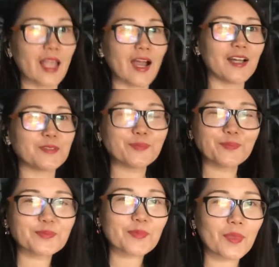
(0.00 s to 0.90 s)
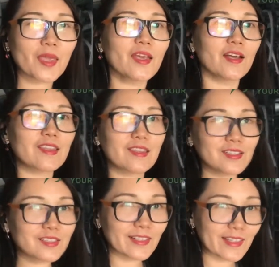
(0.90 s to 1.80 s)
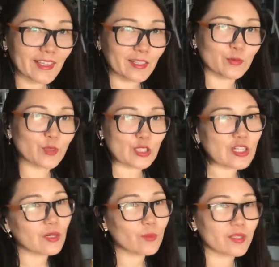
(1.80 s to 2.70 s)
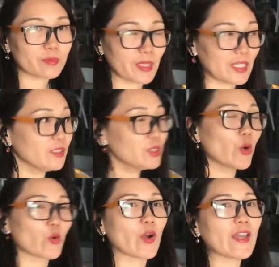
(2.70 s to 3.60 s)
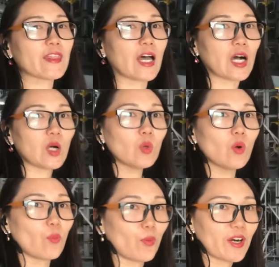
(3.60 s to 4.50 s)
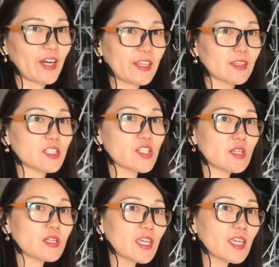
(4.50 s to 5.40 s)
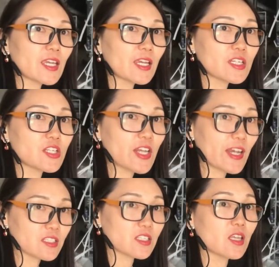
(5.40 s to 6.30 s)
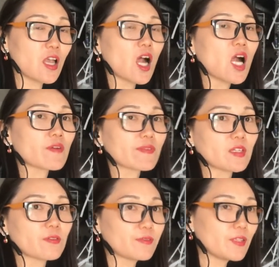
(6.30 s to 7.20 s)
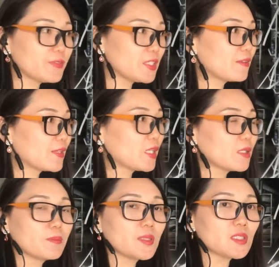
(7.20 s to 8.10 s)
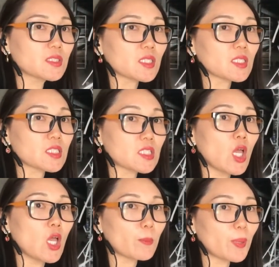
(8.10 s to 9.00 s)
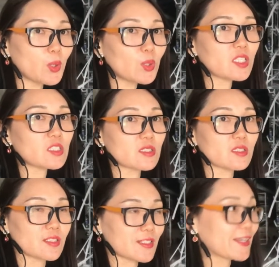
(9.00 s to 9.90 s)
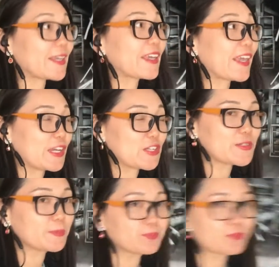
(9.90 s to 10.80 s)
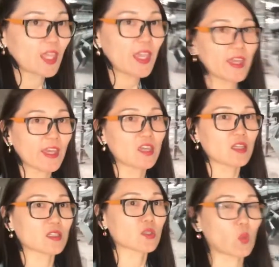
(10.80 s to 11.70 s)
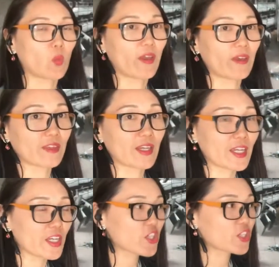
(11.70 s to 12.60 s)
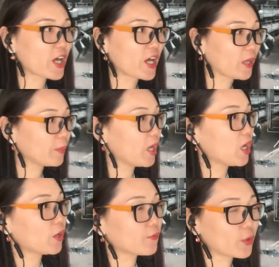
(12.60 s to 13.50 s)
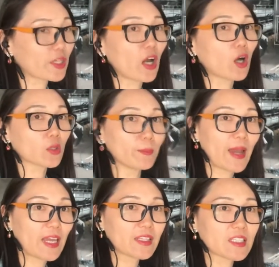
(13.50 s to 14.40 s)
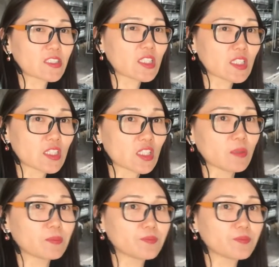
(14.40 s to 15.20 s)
Hi, thanks again for joining with me. Right now, we are in the chicken shed of the 50,000 pieces pullet chicken cage. It is with each type fully automatic system.